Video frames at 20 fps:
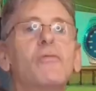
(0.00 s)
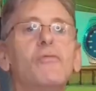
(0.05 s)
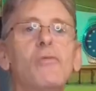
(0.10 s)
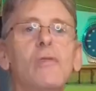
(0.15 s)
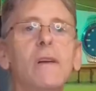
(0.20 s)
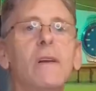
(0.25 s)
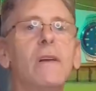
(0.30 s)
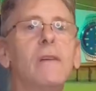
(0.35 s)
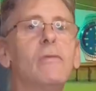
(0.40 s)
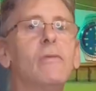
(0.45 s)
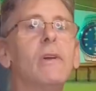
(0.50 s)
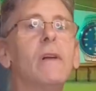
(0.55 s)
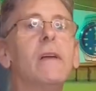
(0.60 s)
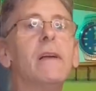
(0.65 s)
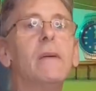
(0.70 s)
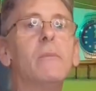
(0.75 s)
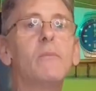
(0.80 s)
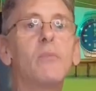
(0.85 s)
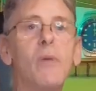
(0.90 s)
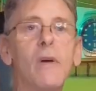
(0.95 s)
really
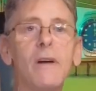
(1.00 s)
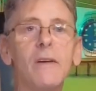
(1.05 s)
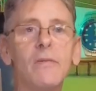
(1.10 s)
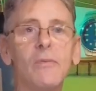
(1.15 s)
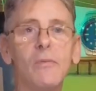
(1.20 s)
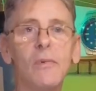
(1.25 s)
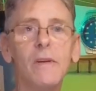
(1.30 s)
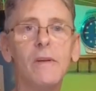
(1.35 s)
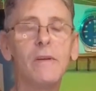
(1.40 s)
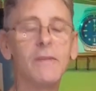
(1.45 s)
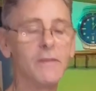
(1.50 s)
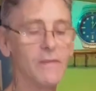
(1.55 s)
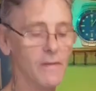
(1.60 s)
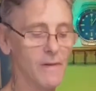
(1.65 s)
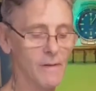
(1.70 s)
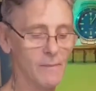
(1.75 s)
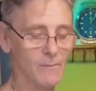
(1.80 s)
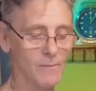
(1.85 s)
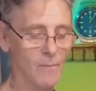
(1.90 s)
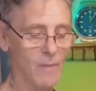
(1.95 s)
impressed with his
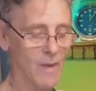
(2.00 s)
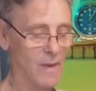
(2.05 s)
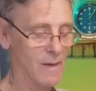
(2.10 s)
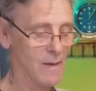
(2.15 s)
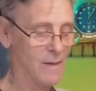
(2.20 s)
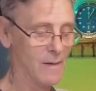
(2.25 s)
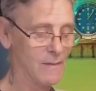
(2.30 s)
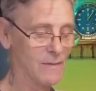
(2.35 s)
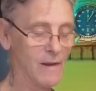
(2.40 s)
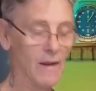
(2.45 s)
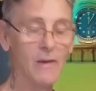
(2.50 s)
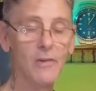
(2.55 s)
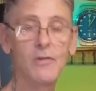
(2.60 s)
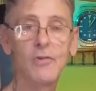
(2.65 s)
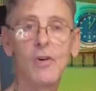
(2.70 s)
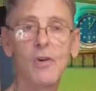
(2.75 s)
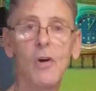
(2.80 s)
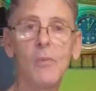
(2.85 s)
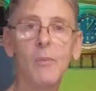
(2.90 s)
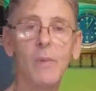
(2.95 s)

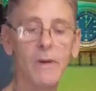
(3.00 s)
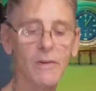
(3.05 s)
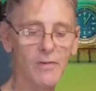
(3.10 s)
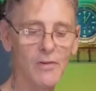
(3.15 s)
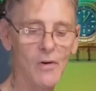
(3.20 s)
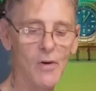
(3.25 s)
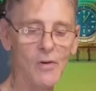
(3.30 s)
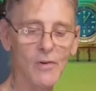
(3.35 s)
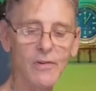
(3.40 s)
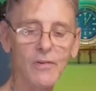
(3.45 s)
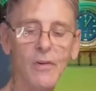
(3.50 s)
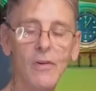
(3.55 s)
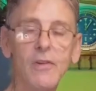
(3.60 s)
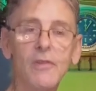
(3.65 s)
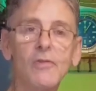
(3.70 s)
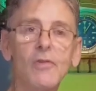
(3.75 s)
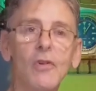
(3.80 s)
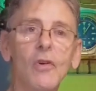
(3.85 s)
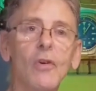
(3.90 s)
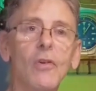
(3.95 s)
telescopic sight on his
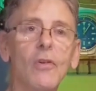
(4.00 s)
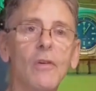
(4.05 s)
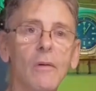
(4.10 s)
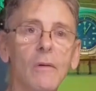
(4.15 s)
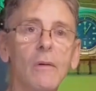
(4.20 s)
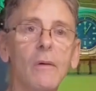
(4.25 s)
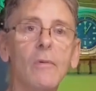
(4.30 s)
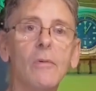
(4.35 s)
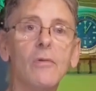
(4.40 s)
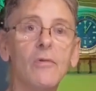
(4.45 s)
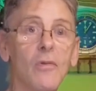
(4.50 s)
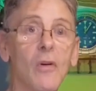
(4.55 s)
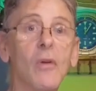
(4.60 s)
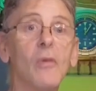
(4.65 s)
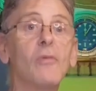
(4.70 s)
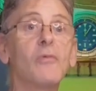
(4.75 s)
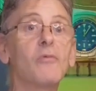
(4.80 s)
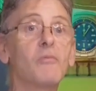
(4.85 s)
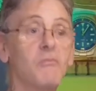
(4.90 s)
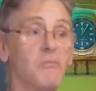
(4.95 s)
gun. I
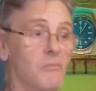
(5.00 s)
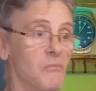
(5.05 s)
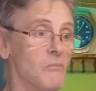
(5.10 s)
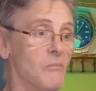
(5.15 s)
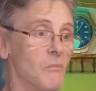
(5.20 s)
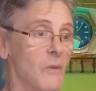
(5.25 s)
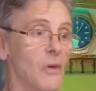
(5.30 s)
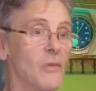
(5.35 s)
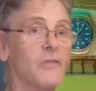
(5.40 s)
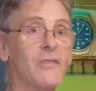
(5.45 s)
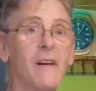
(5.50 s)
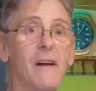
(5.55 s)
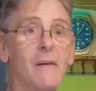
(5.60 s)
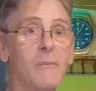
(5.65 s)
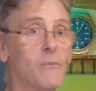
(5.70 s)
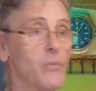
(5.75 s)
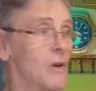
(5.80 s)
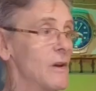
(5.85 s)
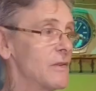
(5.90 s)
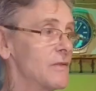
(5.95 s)
was that
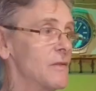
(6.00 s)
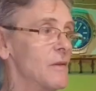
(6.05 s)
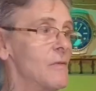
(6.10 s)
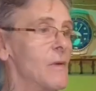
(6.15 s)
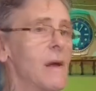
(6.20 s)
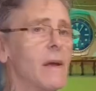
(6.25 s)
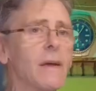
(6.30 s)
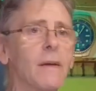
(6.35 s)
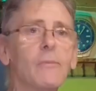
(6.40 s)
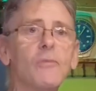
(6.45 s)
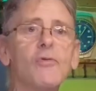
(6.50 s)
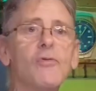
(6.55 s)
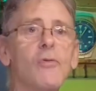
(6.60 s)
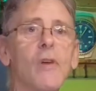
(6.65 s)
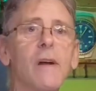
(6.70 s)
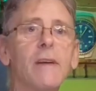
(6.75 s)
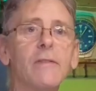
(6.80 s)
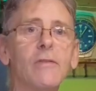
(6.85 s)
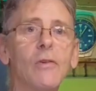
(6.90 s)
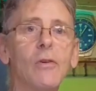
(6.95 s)
impressed, I rang him
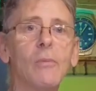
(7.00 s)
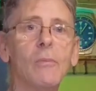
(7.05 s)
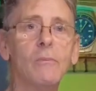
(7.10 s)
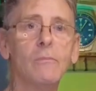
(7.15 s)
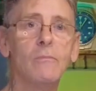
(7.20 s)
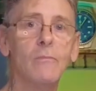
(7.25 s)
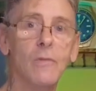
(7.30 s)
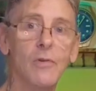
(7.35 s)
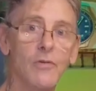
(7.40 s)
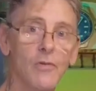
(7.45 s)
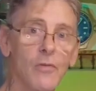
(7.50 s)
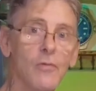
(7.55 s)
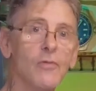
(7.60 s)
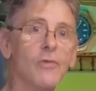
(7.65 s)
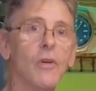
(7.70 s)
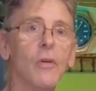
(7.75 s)
straight up as soon as I